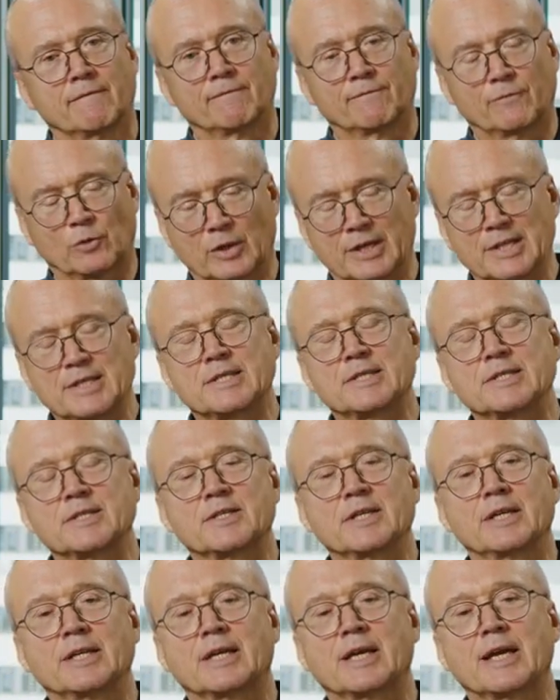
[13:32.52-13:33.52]
for
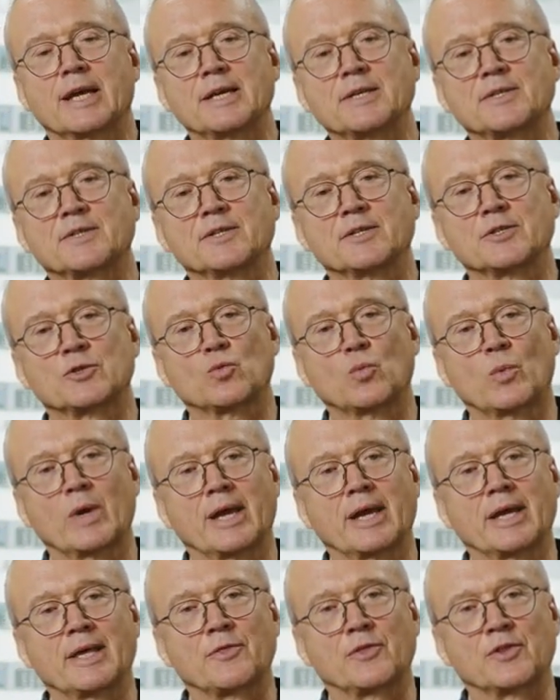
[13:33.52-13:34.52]
instance, in cases
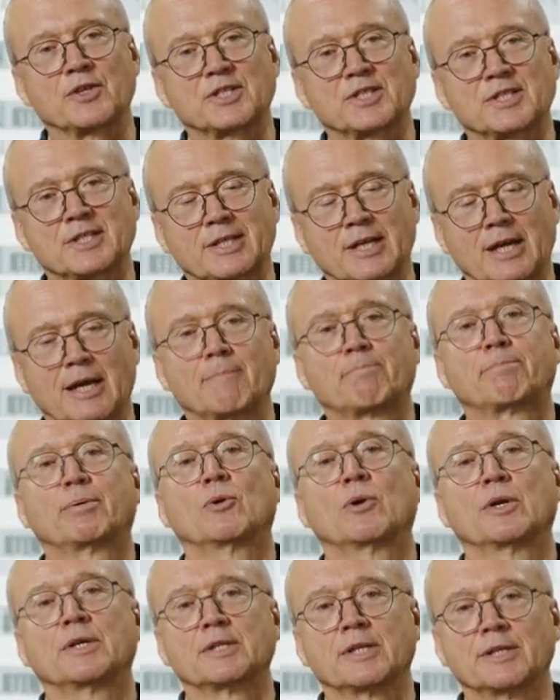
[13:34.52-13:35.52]
where the star
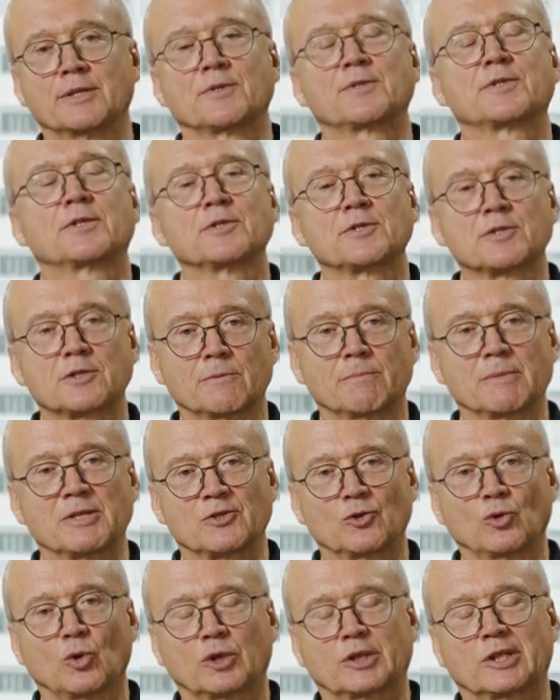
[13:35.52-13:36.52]
point in the system
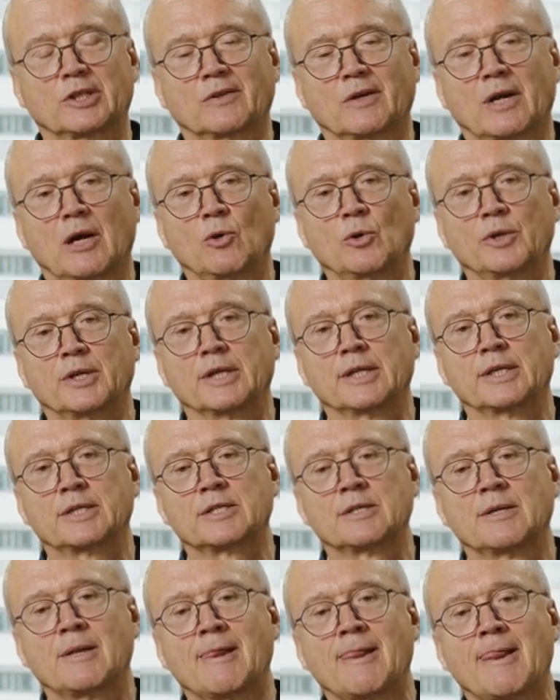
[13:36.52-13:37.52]
is not
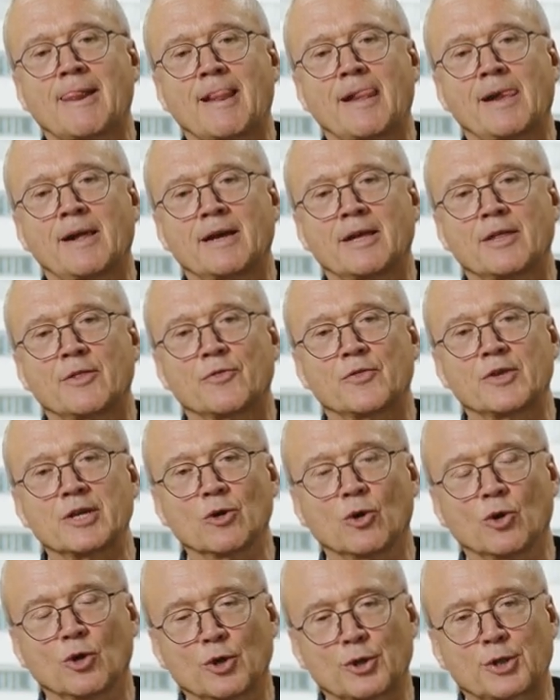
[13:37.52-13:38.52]
grounded,
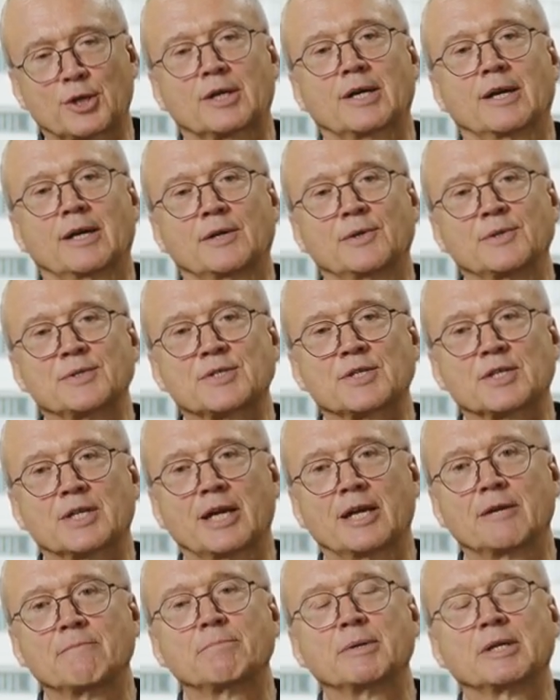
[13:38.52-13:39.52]
the earth currents
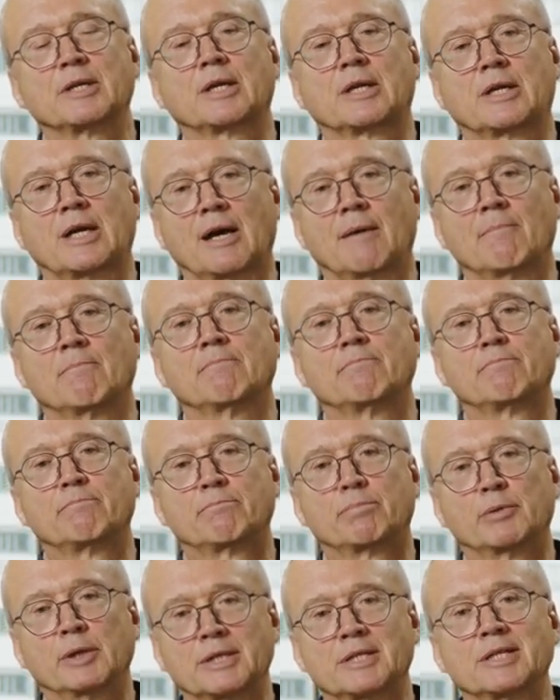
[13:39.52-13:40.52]
can become
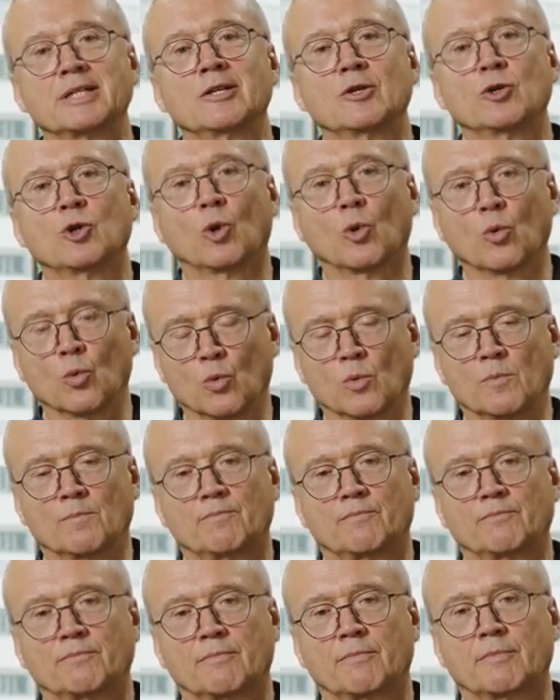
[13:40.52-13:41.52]
pretty low.
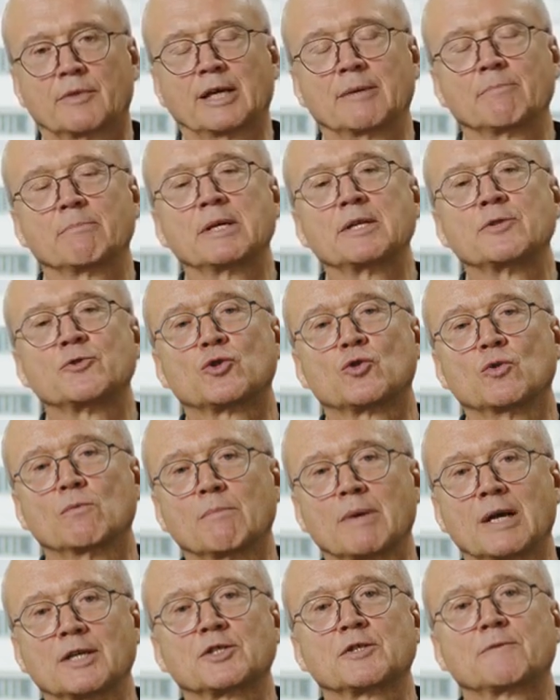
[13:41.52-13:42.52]
That means you
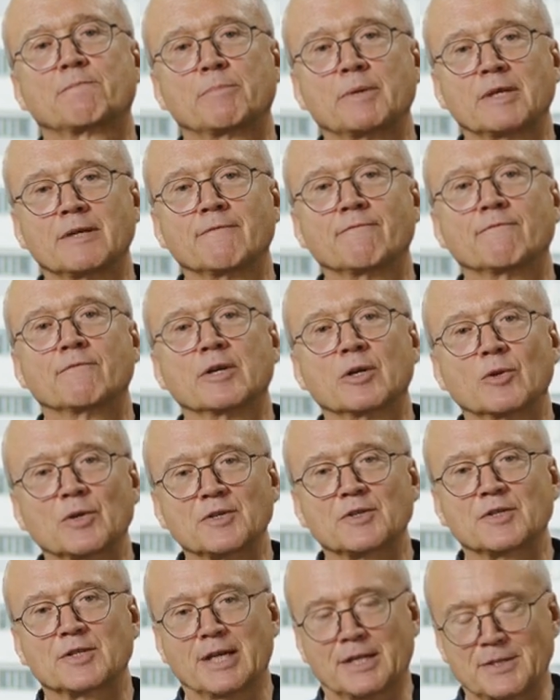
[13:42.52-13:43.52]
must be
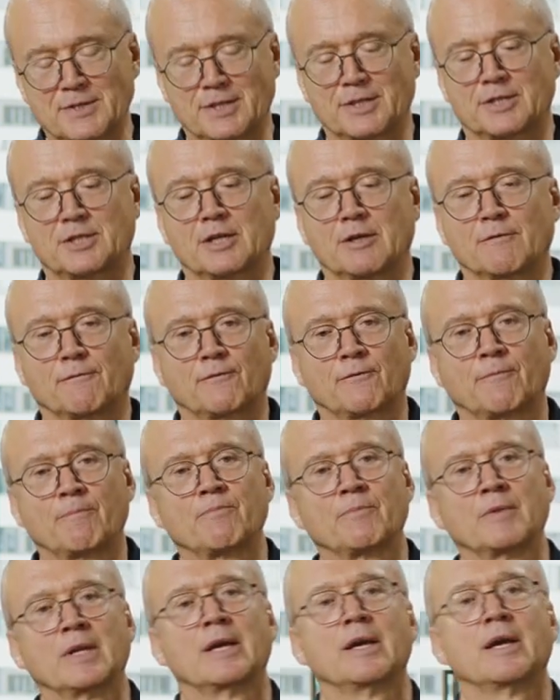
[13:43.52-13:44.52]
very sensitive.
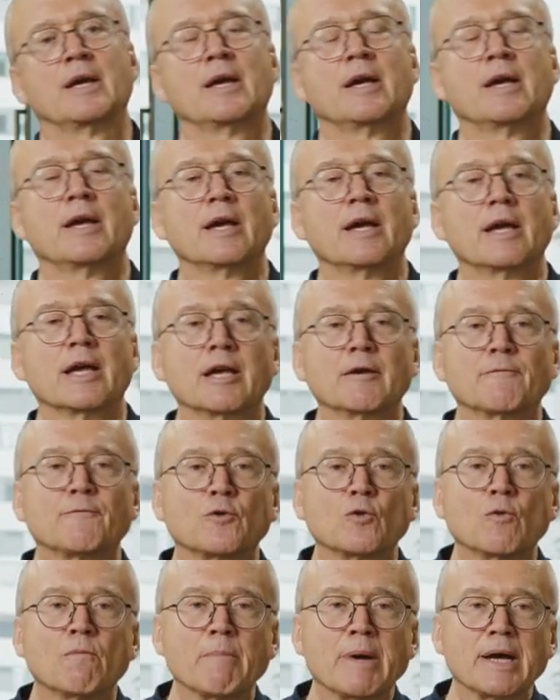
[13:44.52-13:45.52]

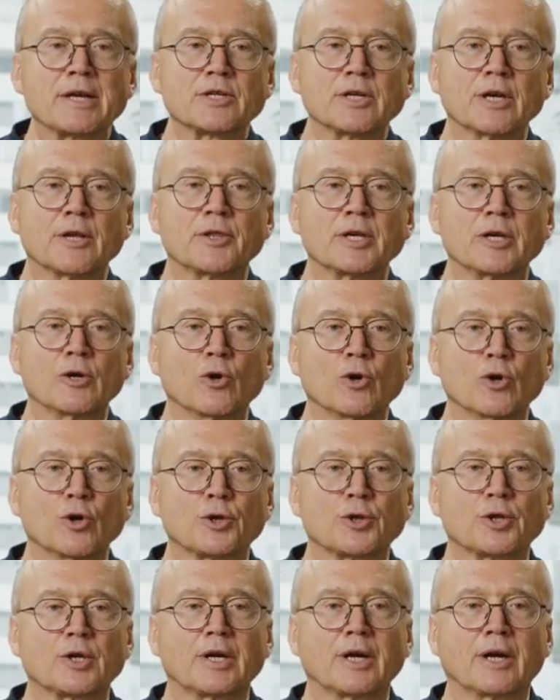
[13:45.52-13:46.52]
If you measure the
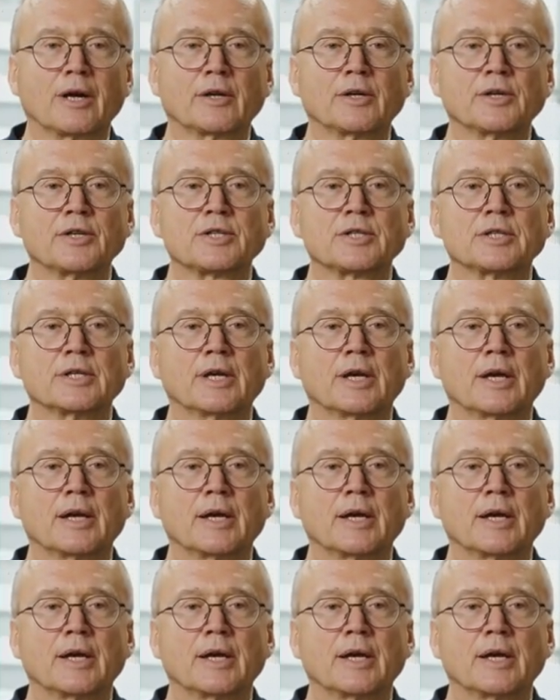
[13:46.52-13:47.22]
earth current